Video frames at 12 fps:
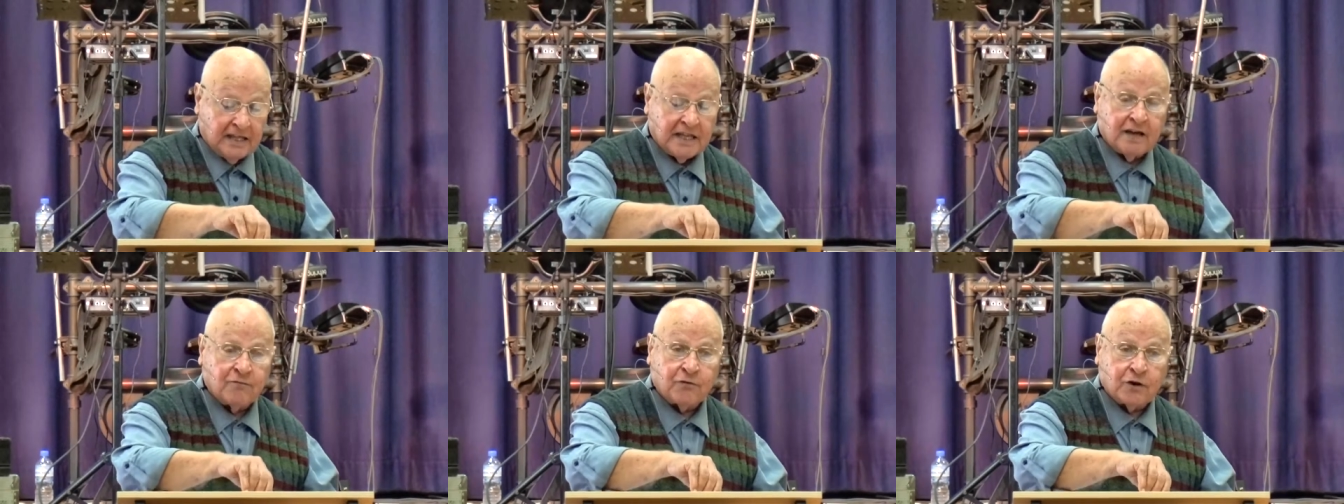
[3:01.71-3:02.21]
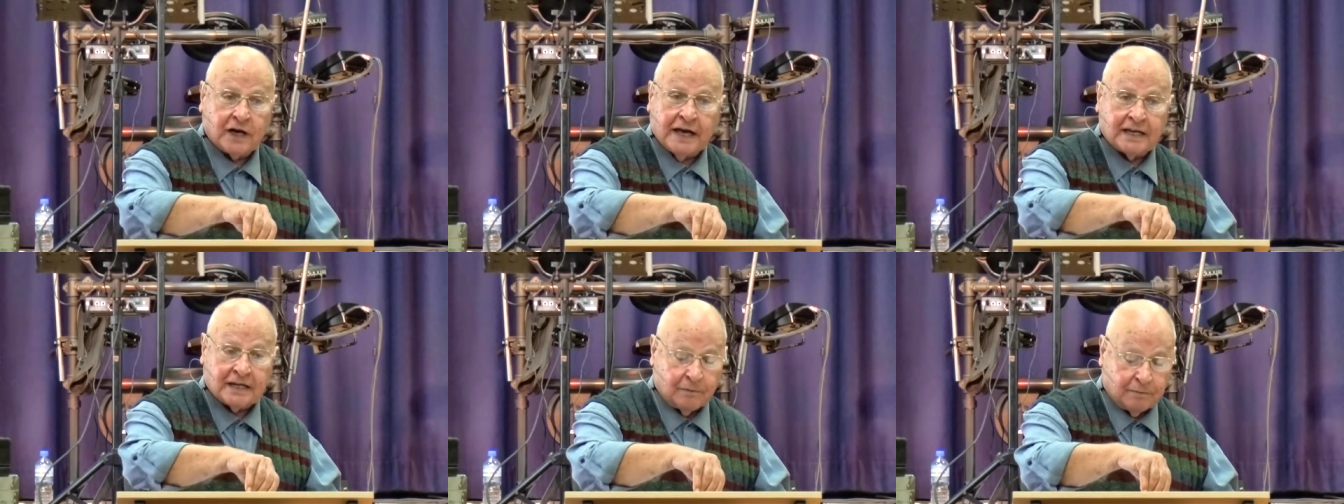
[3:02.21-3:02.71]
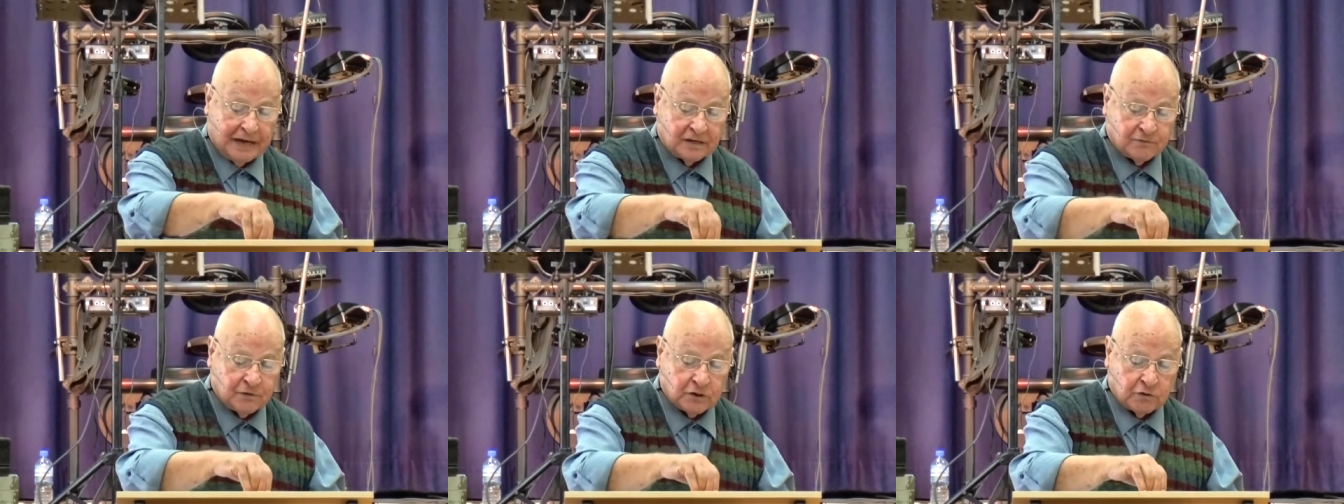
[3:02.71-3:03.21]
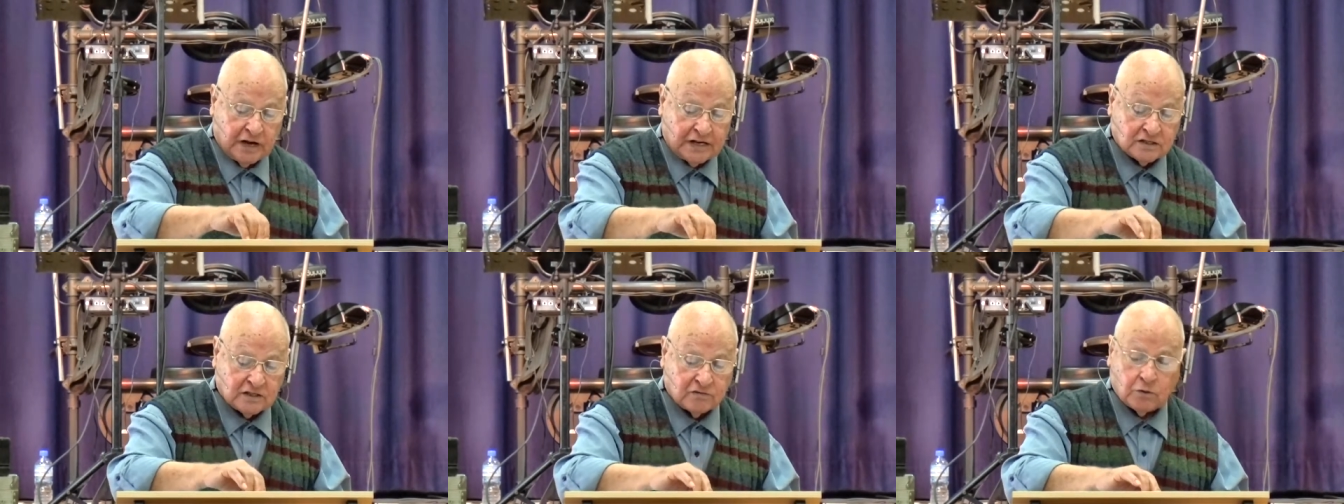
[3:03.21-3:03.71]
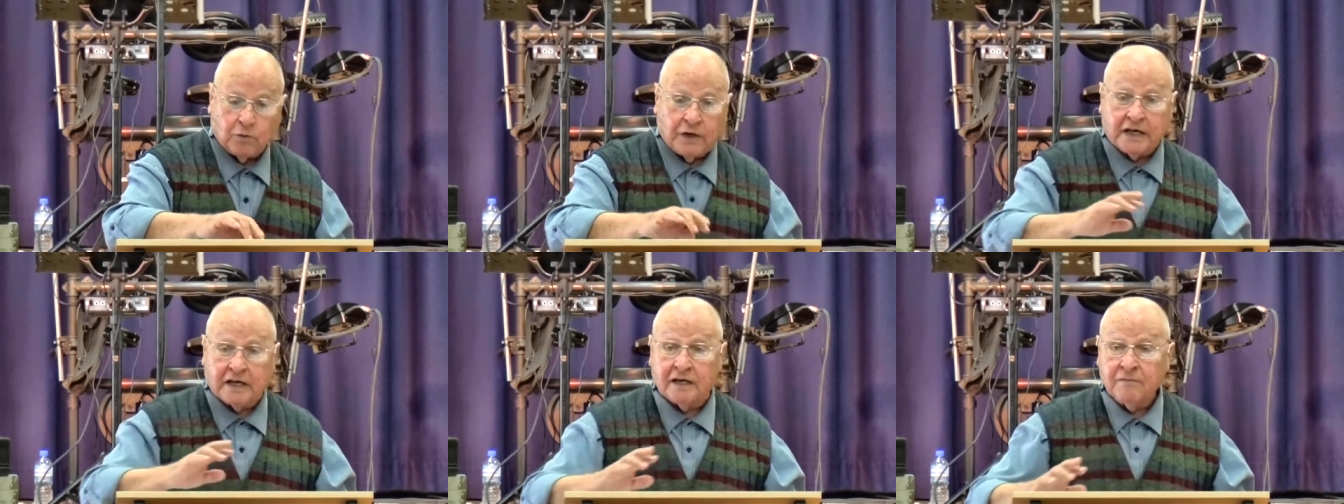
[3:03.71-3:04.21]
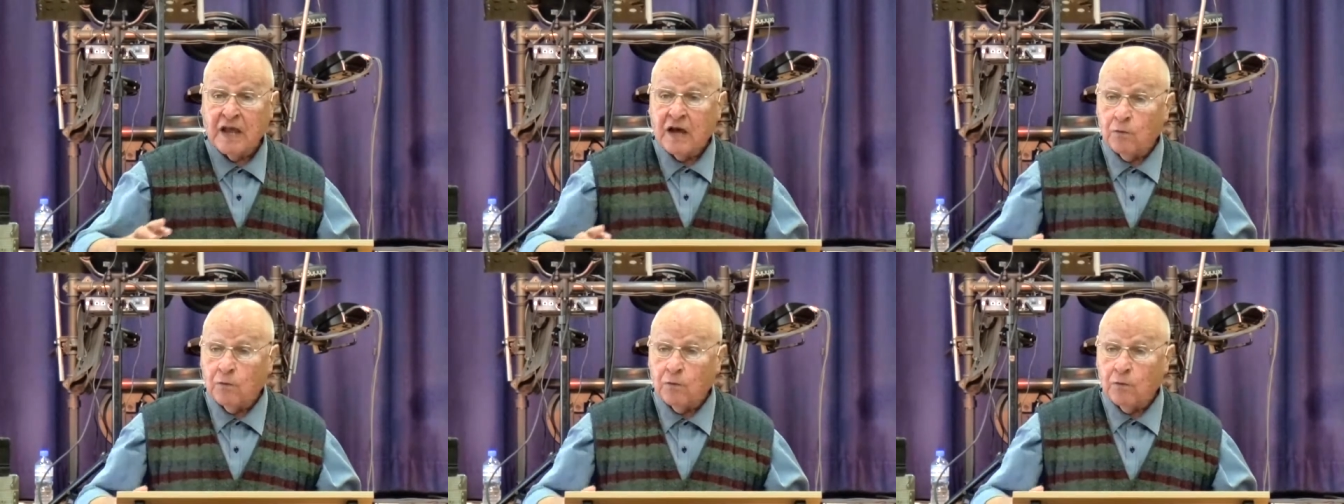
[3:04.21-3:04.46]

and then forget about for the rest of the week.